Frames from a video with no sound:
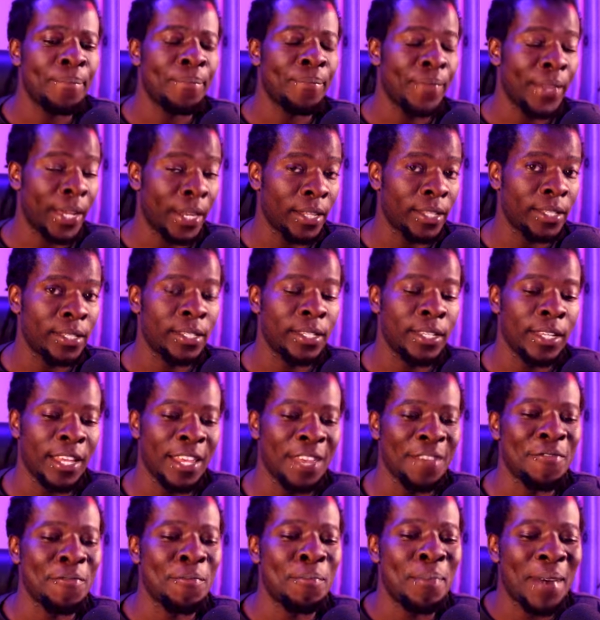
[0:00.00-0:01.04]
That is
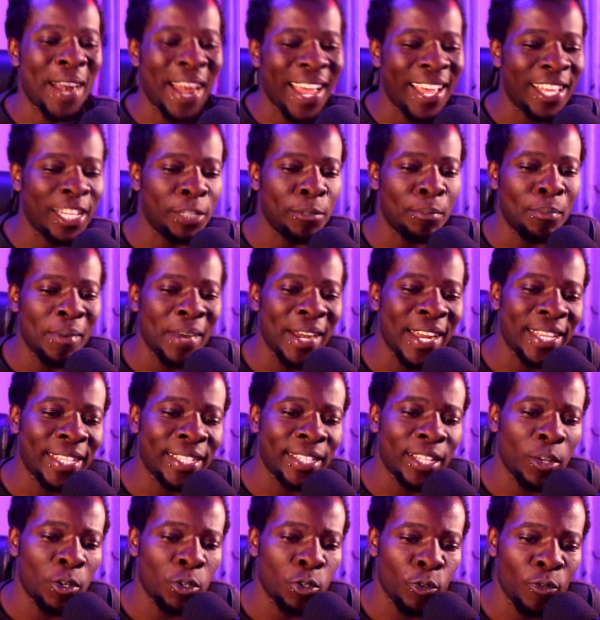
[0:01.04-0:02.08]
if price
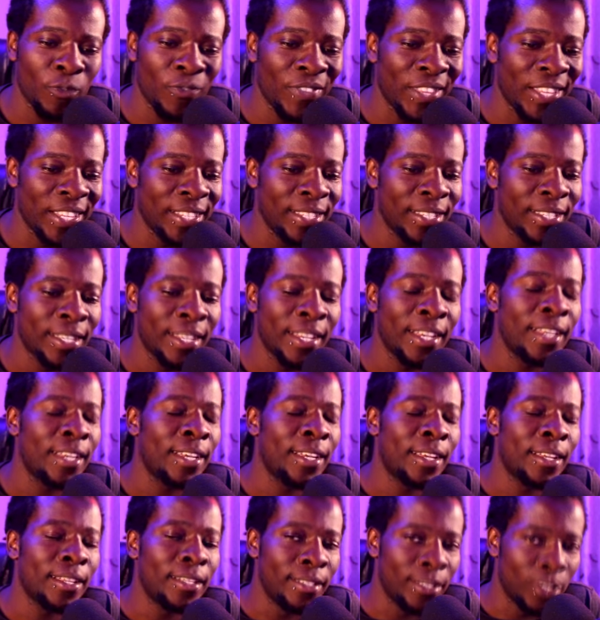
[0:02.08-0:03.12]
breaks out of this
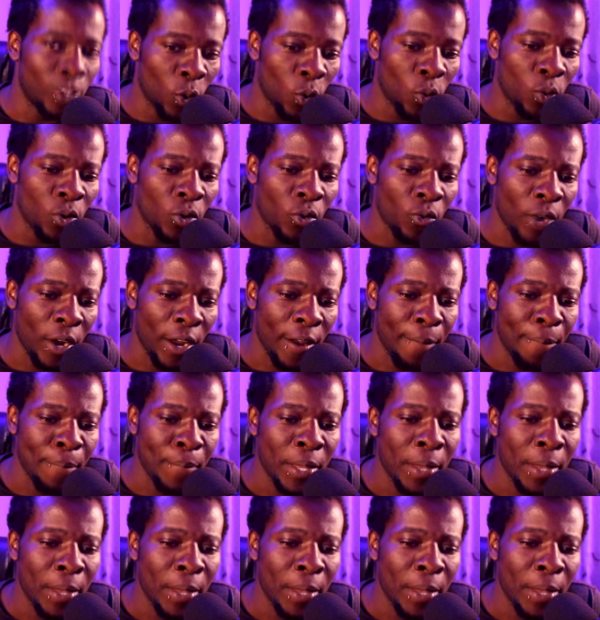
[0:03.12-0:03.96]
zone, right?